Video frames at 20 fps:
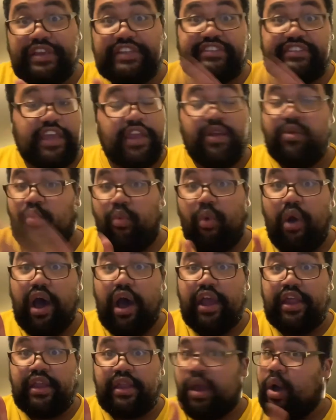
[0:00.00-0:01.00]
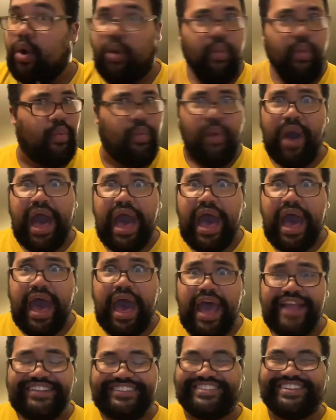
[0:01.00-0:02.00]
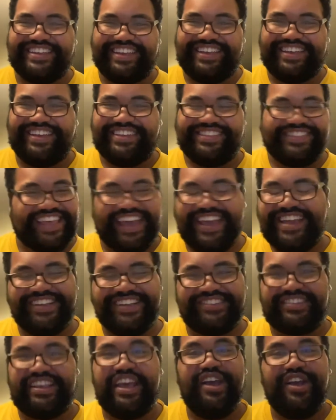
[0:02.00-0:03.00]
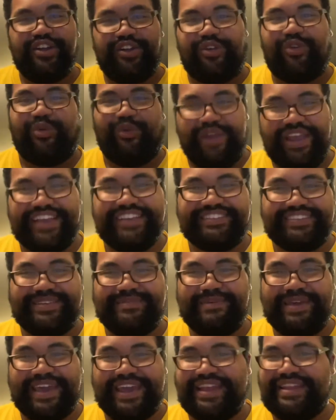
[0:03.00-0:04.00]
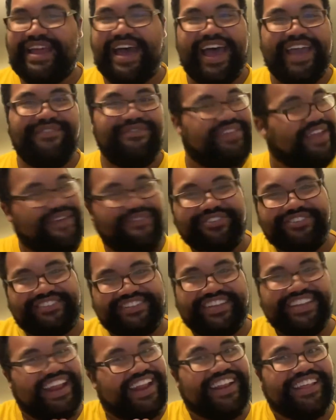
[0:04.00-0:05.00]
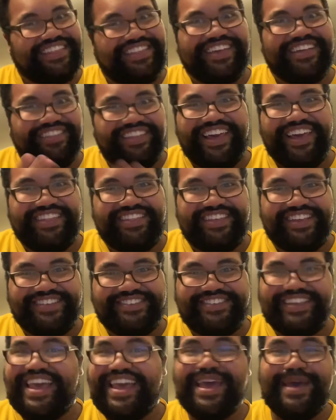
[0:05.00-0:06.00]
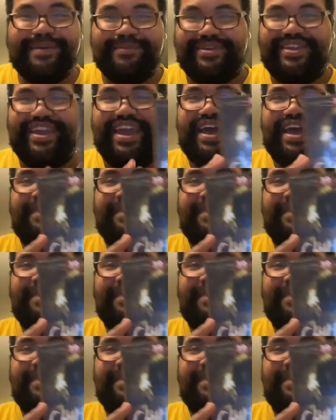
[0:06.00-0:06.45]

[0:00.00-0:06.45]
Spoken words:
in one. What? That is crazy, man. I've never seen anything like this. But yeah,